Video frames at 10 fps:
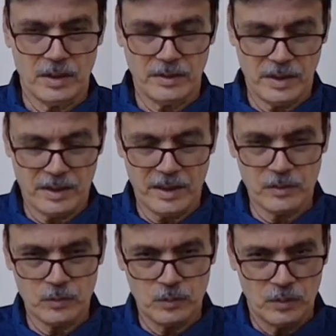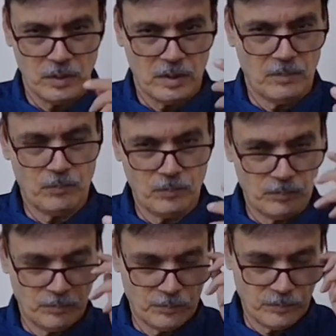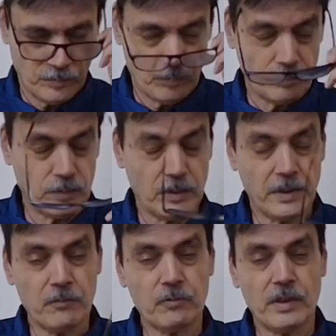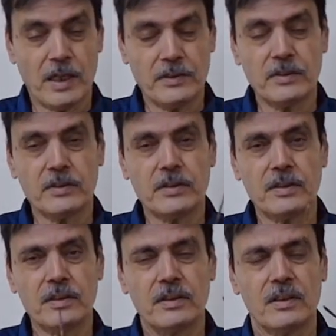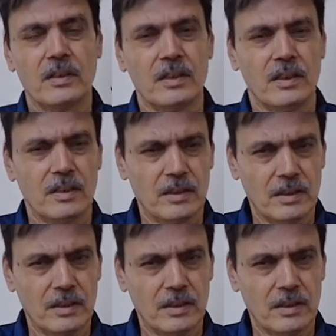They are trying to um, give their identity uh,